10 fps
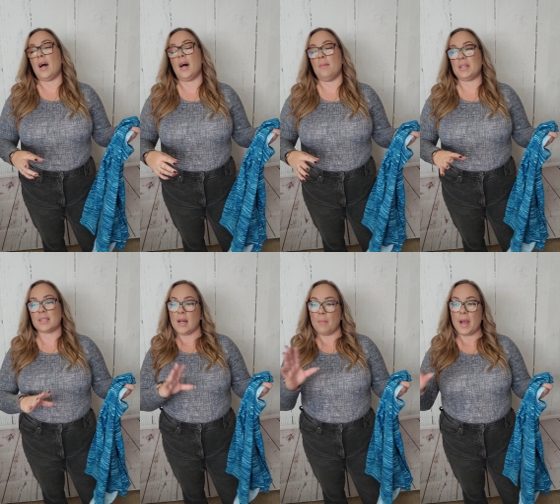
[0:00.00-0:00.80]
Um,
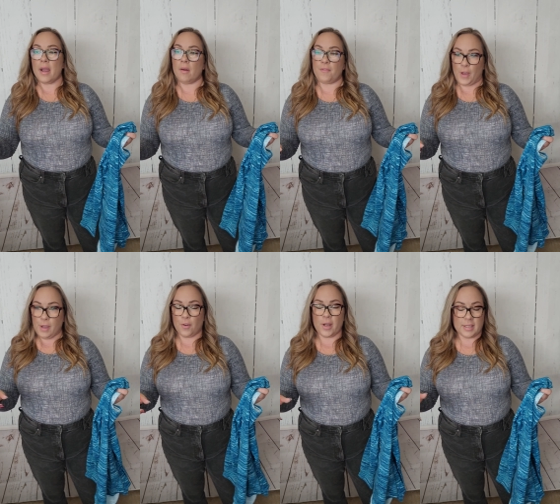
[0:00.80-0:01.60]
it's not my
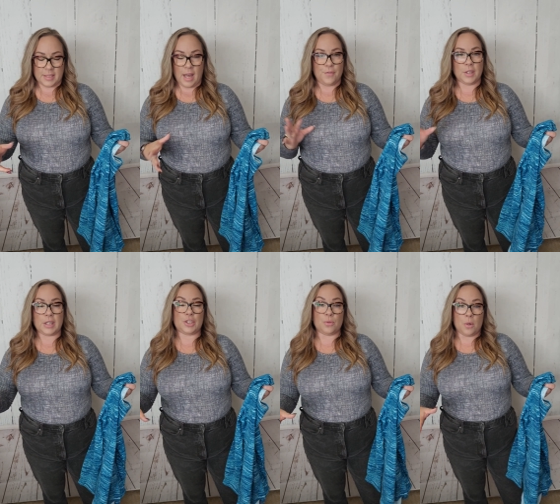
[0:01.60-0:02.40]
favorite. It's
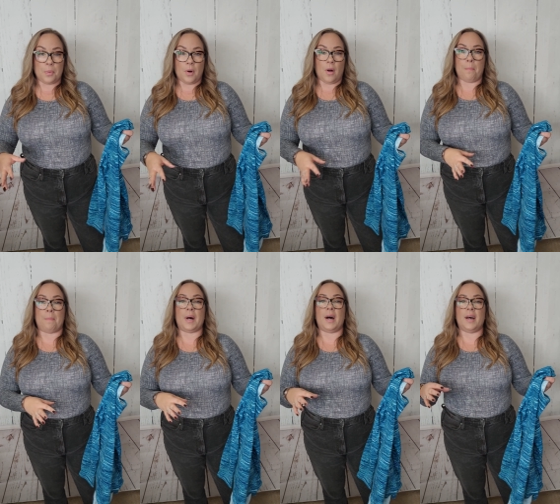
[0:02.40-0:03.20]
definitely doable,
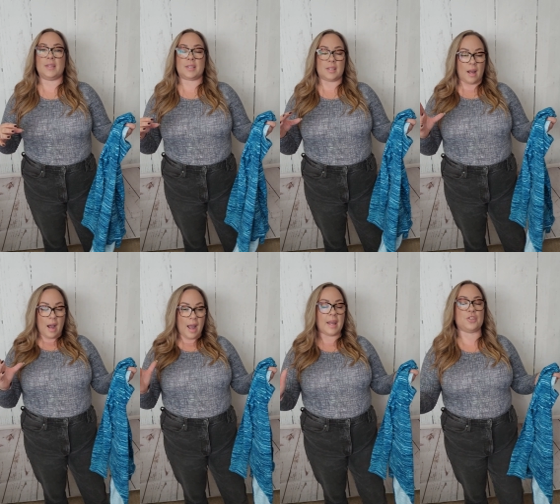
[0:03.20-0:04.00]
but
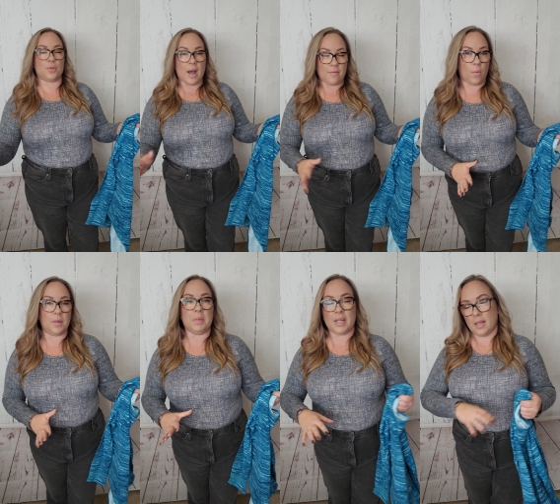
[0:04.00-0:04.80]
I do have
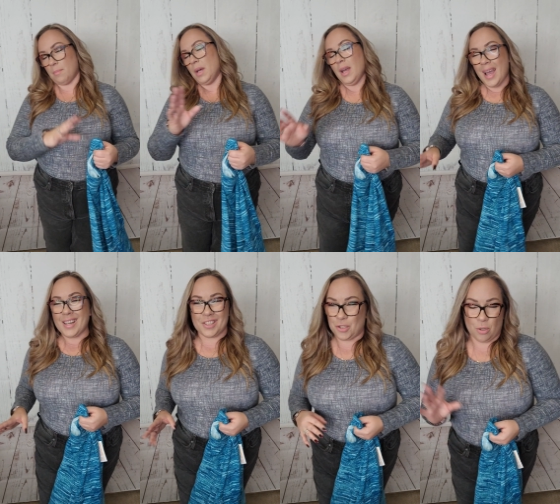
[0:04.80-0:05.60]
one medium and
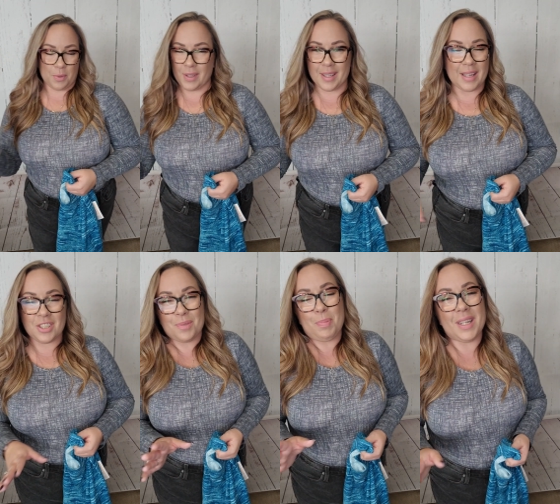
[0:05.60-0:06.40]
it's doable. Like I
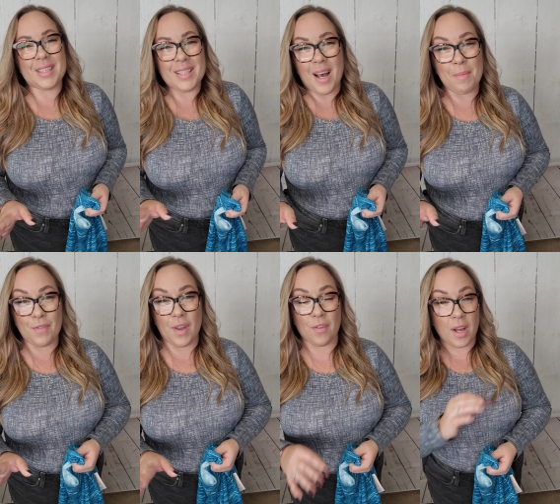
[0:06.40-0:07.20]
just, but it's not my
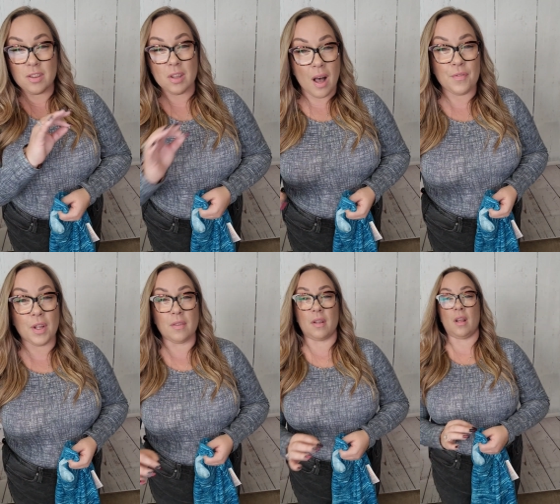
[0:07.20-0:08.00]
favorite. I love
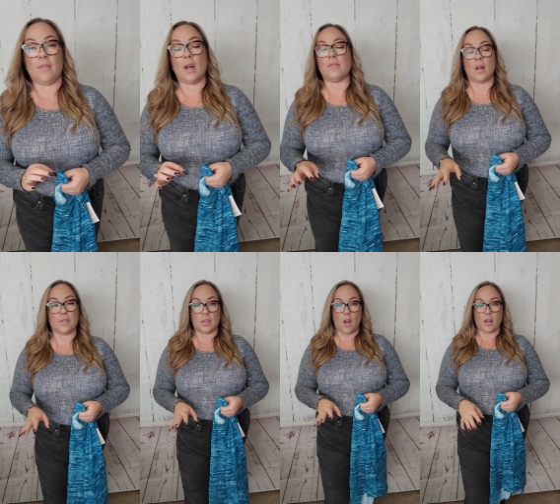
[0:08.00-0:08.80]
the, love, love,
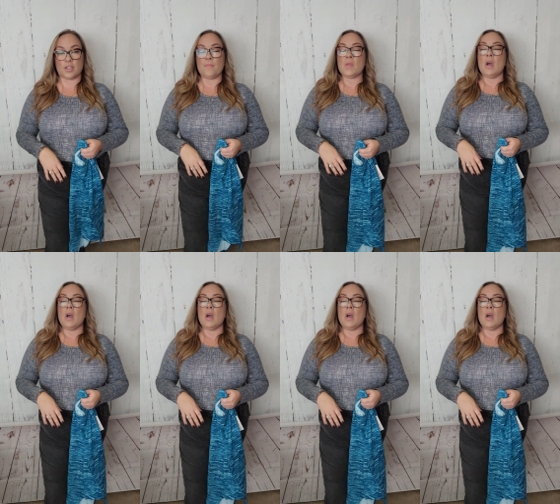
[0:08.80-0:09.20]
love the large.